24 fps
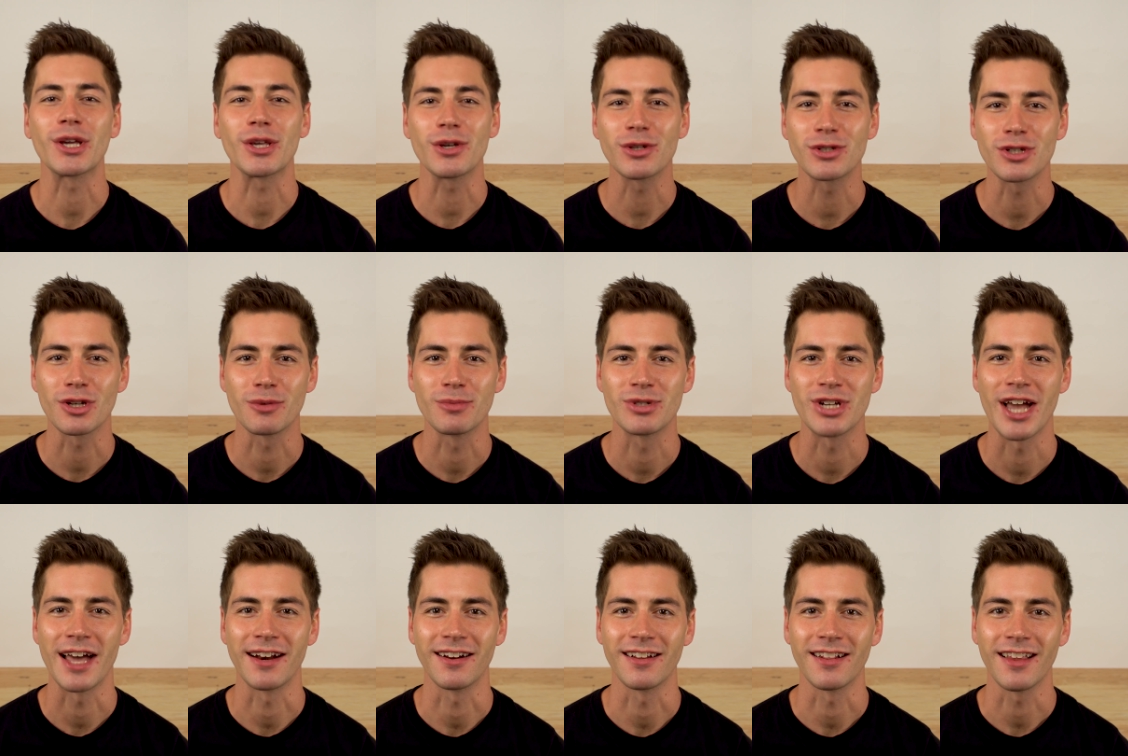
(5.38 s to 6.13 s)
our YouTube
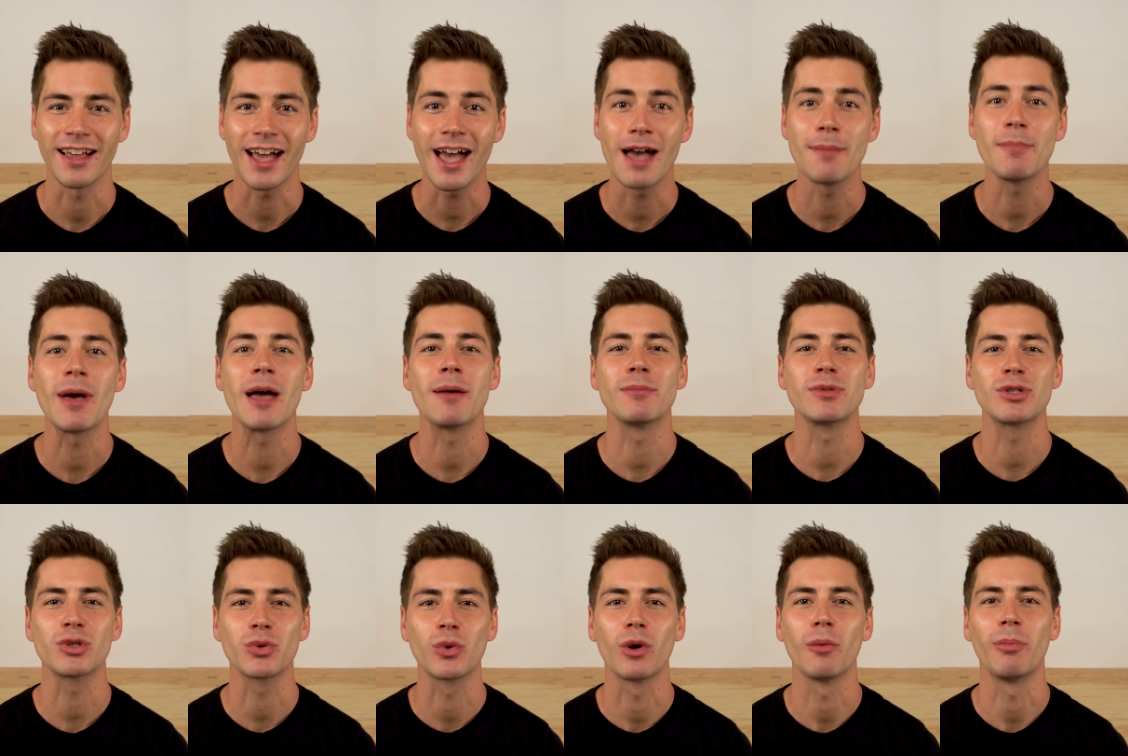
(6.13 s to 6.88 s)
channel, M
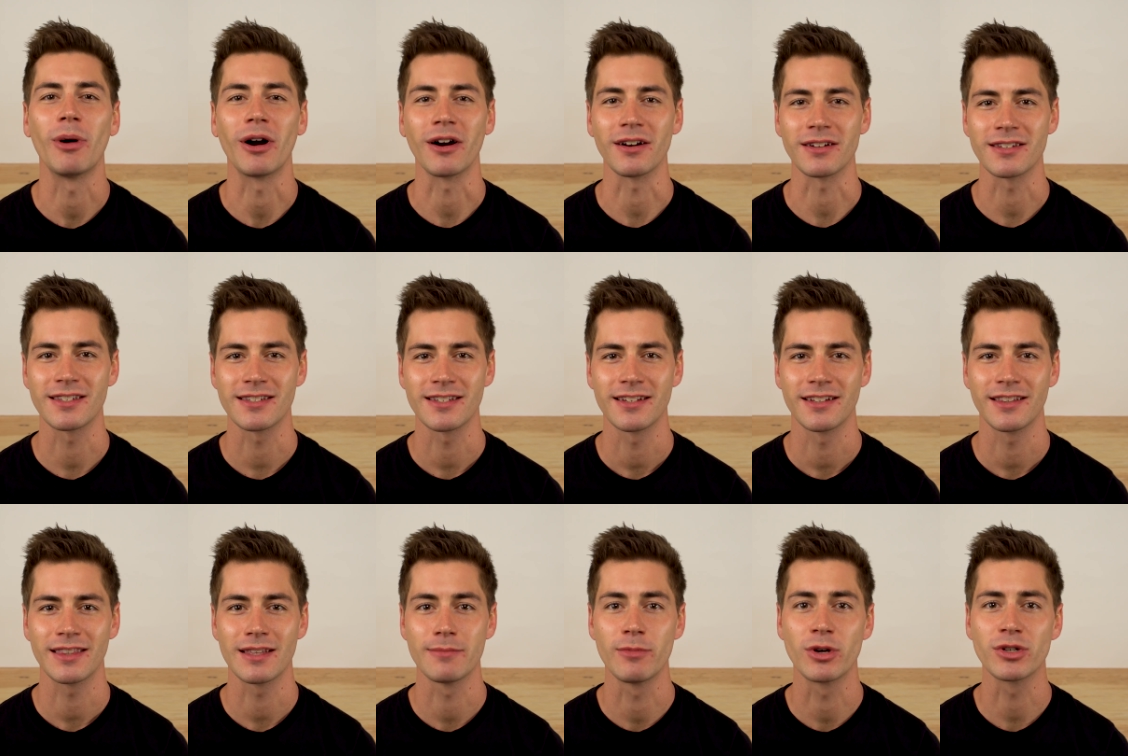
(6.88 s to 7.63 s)
M Tool Parts,
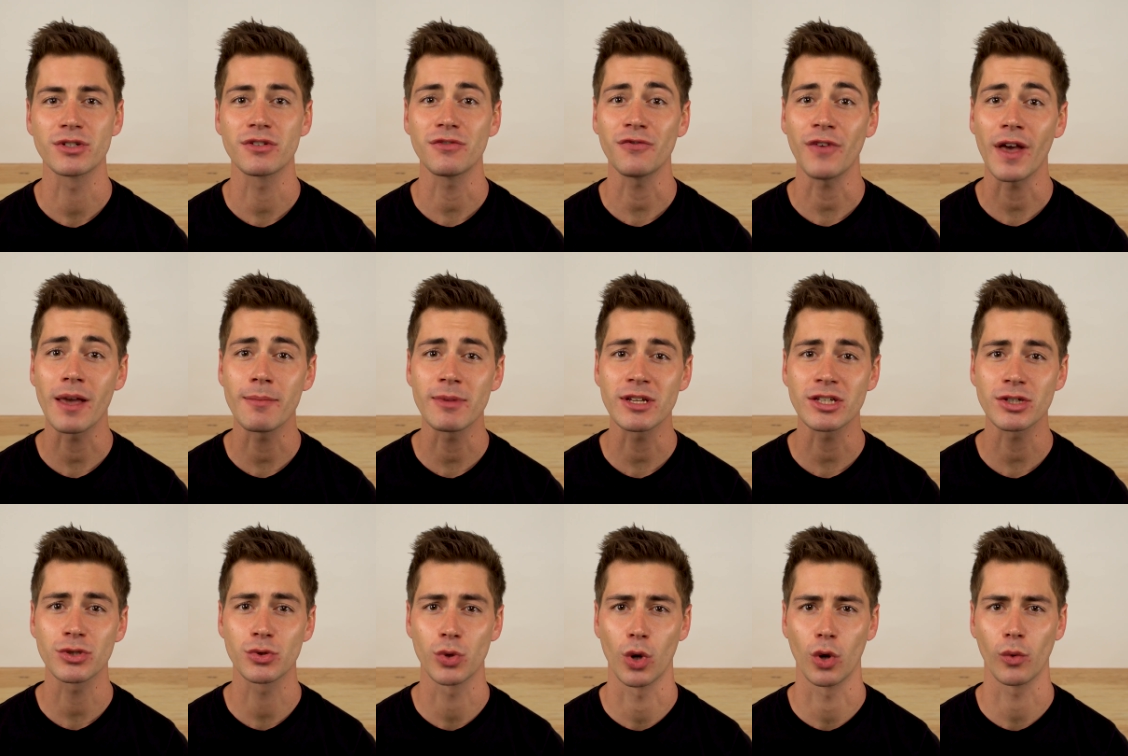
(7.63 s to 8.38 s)
the most
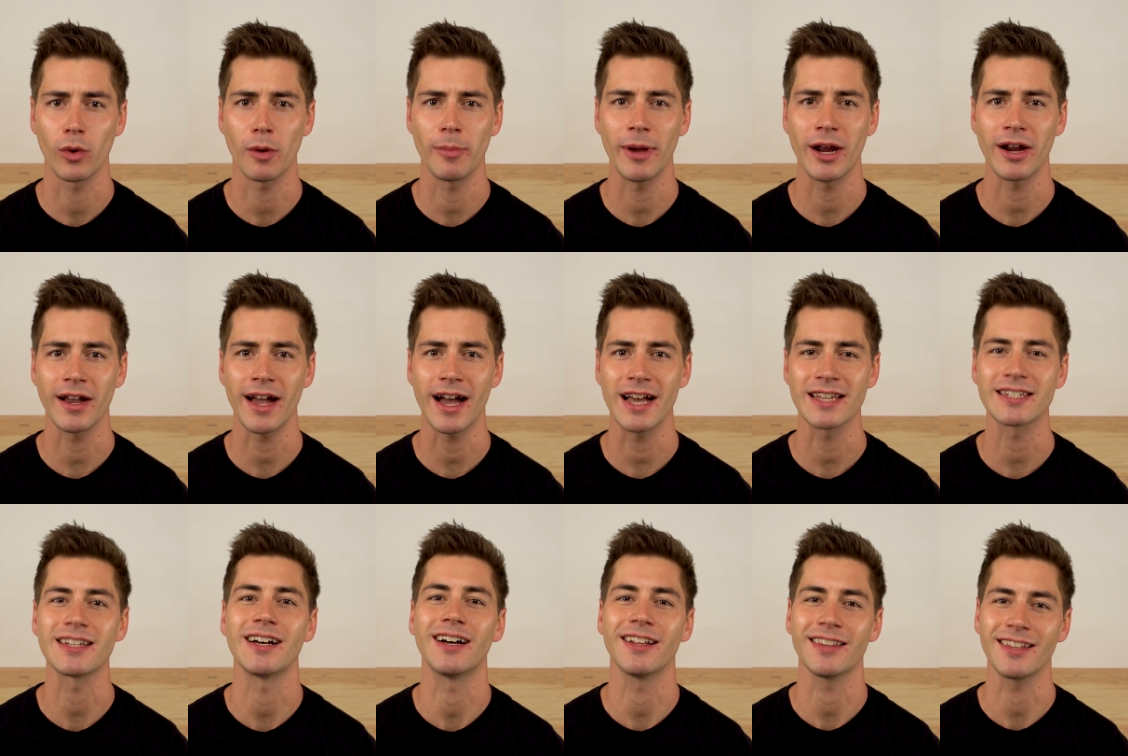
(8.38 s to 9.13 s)
famous tool repair
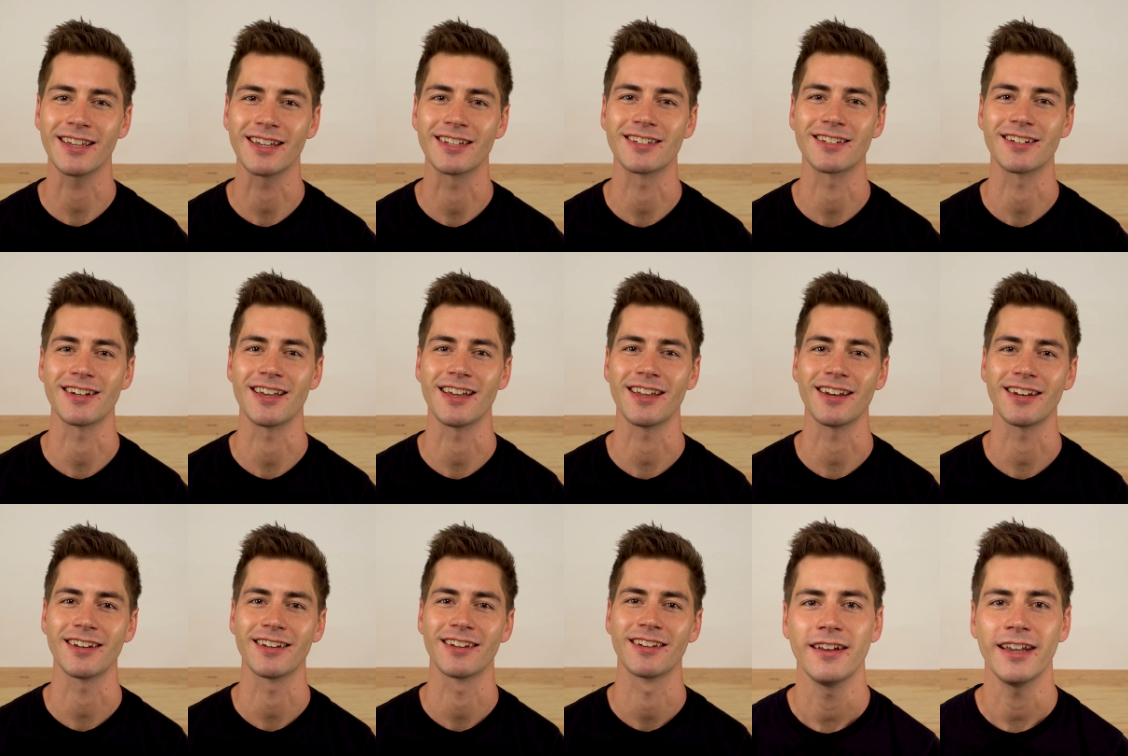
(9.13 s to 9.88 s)
guys on the internet.
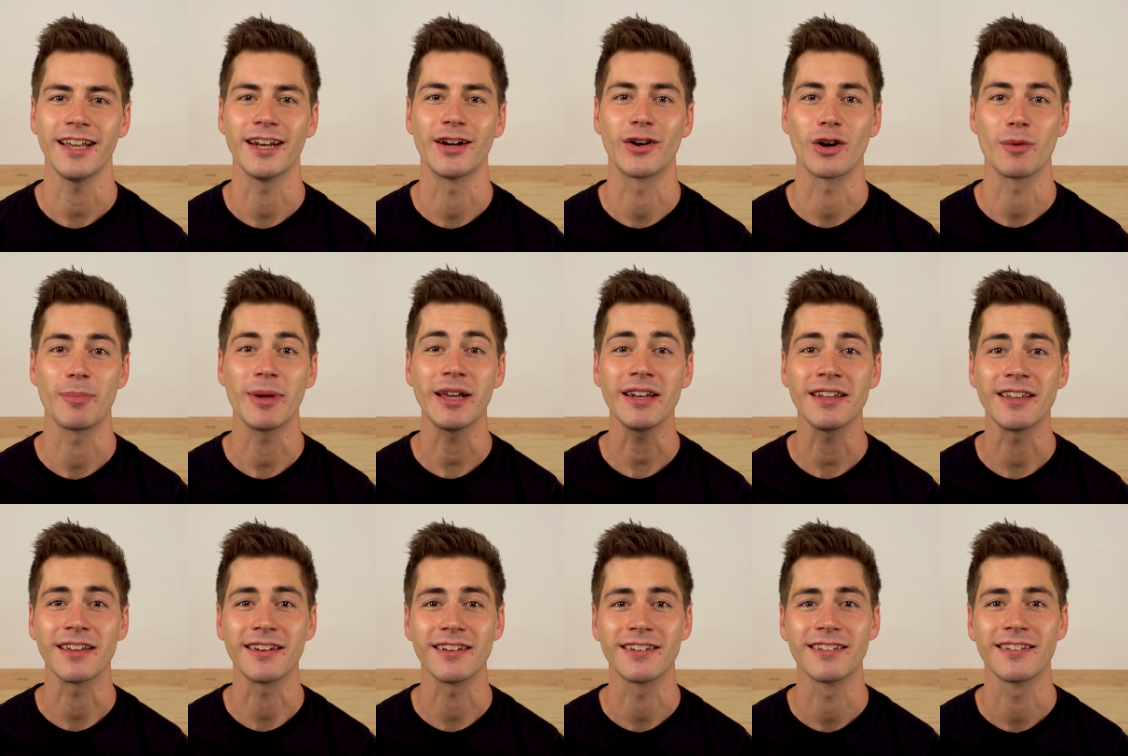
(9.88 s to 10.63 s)
In our
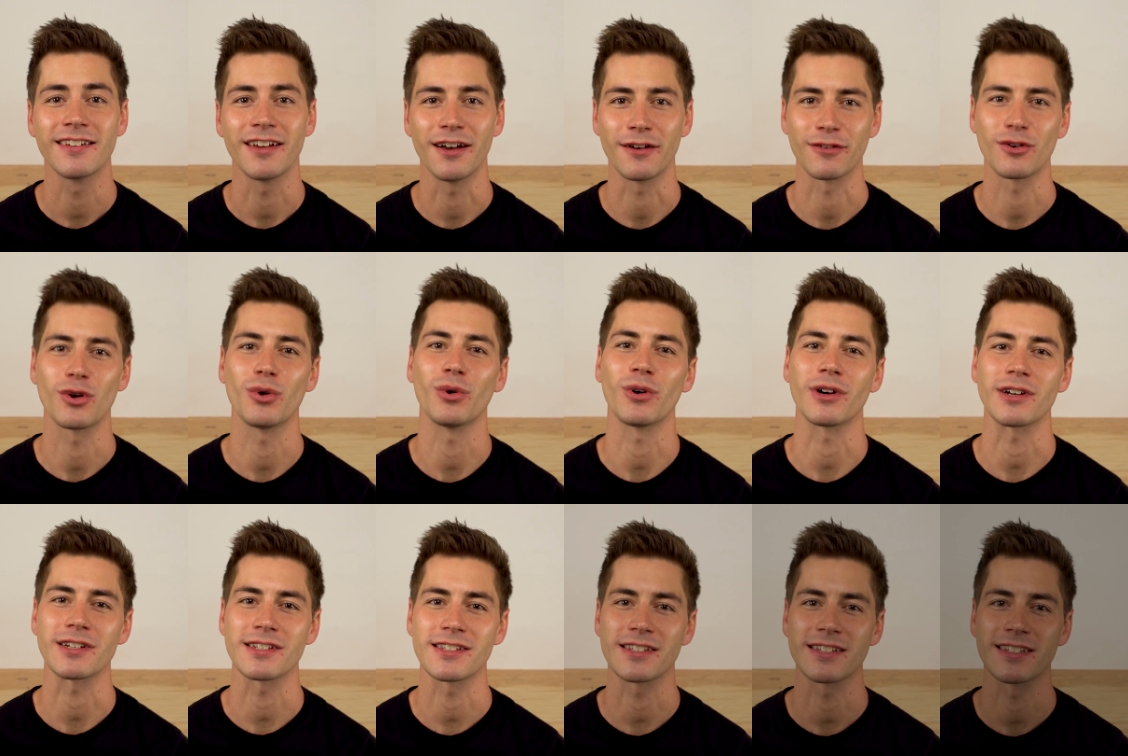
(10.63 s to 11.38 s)
opinion, of
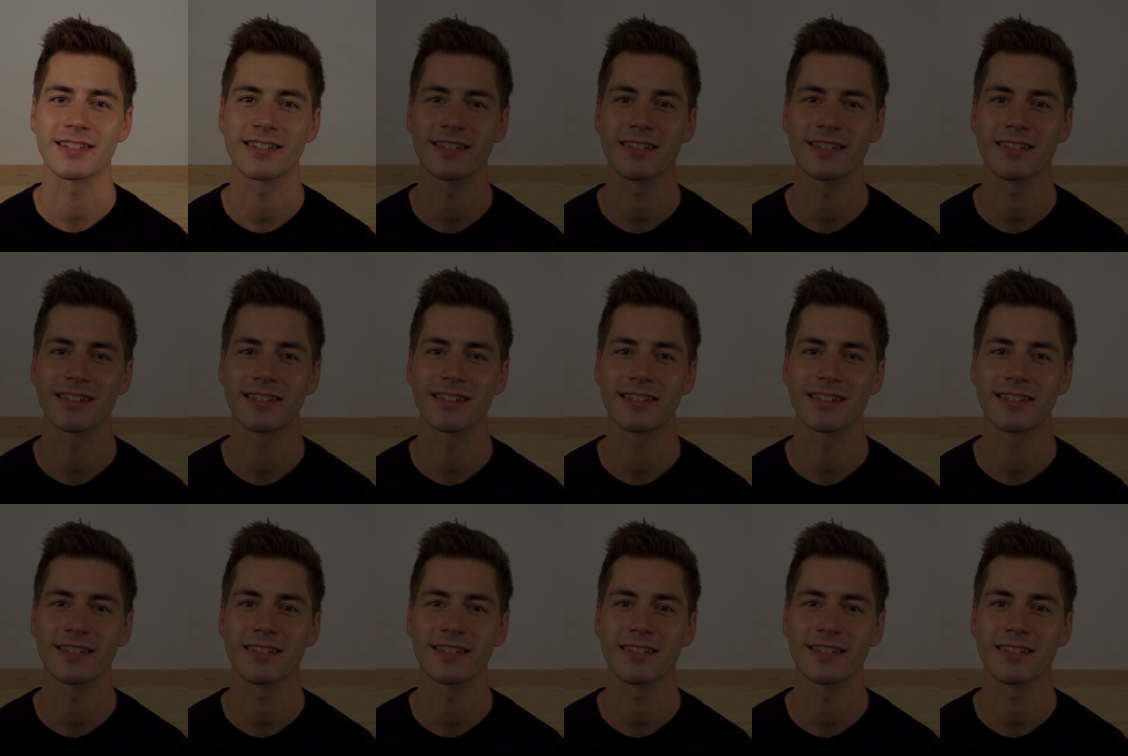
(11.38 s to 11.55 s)
course.